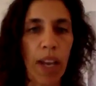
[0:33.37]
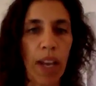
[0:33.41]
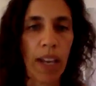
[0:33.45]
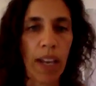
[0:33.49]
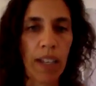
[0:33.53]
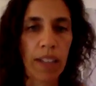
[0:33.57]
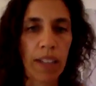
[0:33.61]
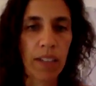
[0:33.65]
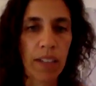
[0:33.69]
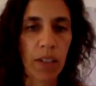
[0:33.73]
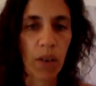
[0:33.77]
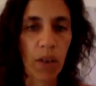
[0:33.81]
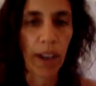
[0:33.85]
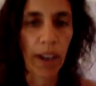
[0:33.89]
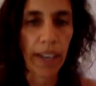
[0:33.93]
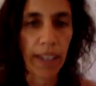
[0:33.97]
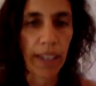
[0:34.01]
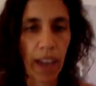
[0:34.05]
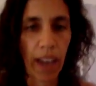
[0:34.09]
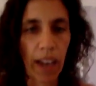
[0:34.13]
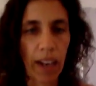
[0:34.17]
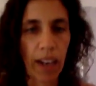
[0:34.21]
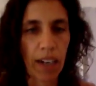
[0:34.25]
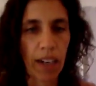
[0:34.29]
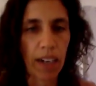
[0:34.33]
And so I
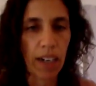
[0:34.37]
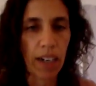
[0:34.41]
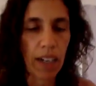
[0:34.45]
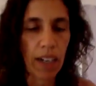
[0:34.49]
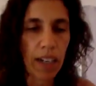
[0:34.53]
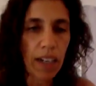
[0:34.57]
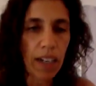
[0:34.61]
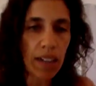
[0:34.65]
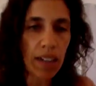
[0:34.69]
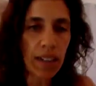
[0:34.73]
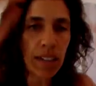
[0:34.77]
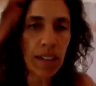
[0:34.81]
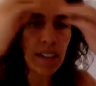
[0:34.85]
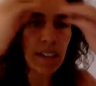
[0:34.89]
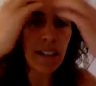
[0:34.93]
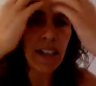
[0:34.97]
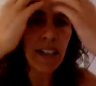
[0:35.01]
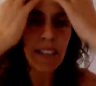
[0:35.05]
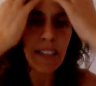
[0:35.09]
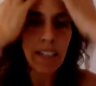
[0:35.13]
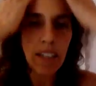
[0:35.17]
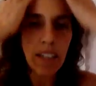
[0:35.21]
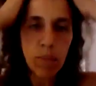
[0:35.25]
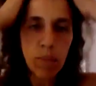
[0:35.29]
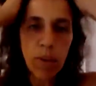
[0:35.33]
get
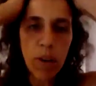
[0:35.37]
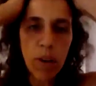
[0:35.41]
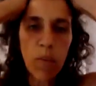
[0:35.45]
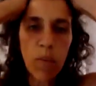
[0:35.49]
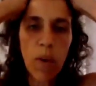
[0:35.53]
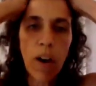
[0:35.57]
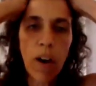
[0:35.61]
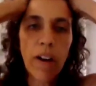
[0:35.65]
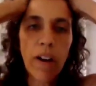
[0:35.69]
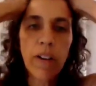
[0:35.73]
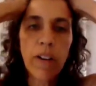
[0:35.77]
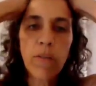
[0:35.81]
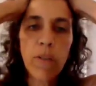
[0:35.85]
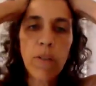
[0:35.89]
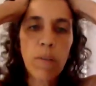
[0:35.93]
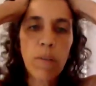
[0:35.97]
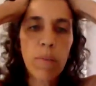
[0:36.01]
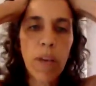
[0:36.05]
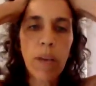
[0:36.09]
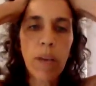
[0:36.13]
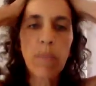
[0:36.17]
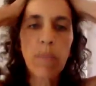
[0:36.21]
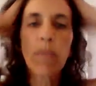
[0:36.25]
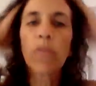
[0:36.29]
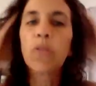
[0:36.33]
a little bit worried when
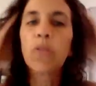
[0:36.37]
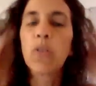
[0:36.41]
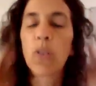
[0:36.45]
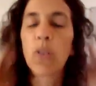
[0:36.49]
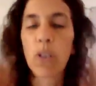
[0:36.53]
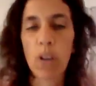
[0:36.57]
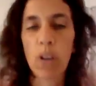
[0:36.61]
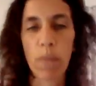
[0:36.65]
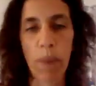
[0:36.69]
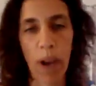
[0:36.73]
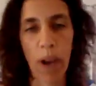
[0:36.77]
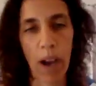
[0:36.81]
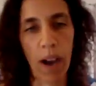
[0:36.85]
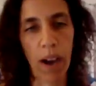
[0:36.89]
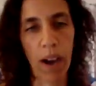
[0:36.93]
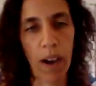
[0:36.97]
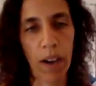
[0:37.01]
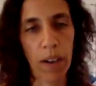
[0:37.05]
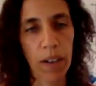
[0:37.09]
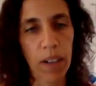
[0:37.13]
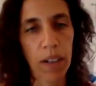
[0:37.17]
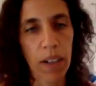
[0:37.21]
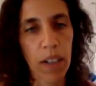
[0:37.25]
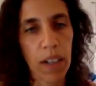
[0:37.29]
people talk about